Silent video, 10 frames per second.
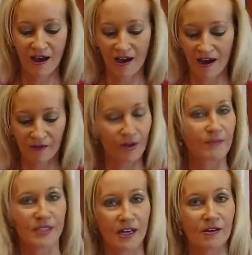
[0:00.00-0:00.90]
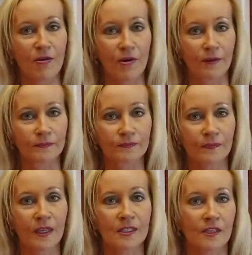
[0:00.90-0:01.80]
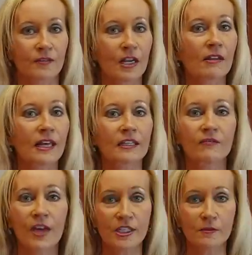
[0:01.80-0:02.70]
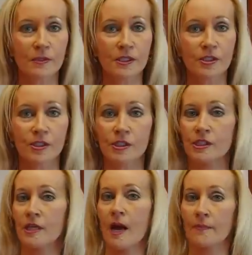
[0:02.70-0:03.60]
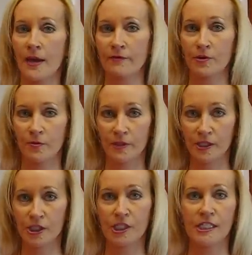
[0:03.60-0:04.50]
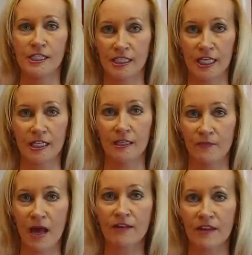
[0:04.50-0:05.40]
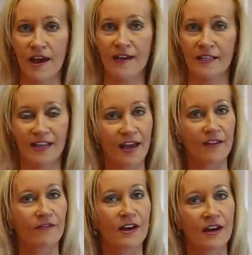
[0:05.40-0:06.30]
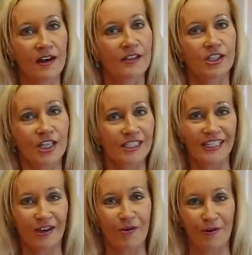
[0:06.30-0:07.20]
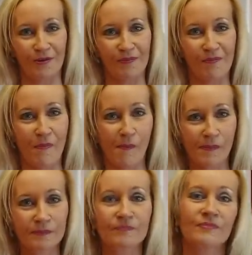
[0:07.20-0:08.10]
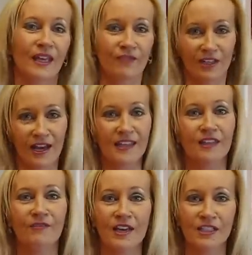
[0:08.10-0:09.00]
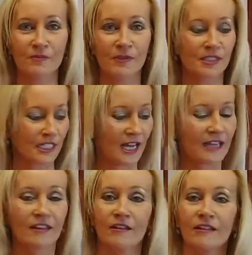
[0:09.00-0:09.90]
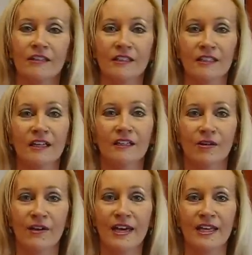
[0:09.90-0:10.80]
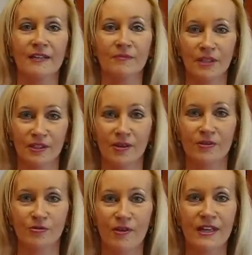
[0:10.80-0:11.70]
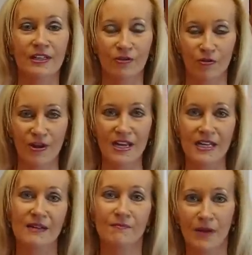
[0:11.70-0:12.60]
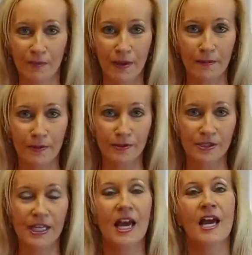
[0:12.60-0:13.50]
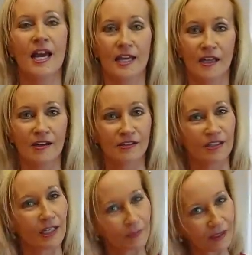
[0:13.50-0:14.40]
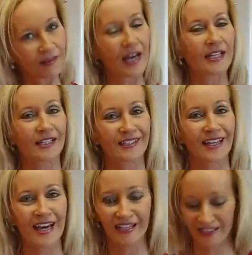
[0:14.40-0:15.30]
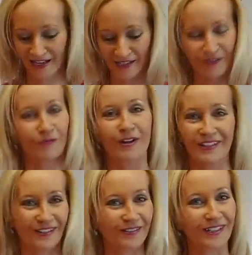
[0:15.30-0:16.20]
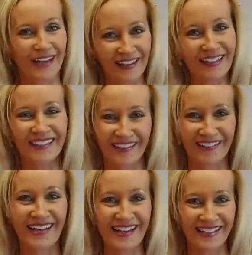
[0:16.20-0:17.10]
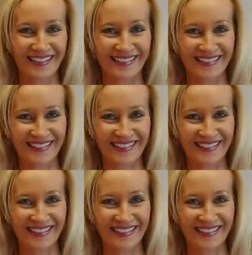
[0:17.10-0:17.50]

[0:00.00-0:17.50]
uh, cream style corn. So if you don't like the vegetables, you can just stop after you put the cheese in and melt that and have cheesy corn. If you like the vegetables and like the look, go ahead and put those red and green bell peppers and also a little bit of onion, and it tastes wonderful. I think you'll like it.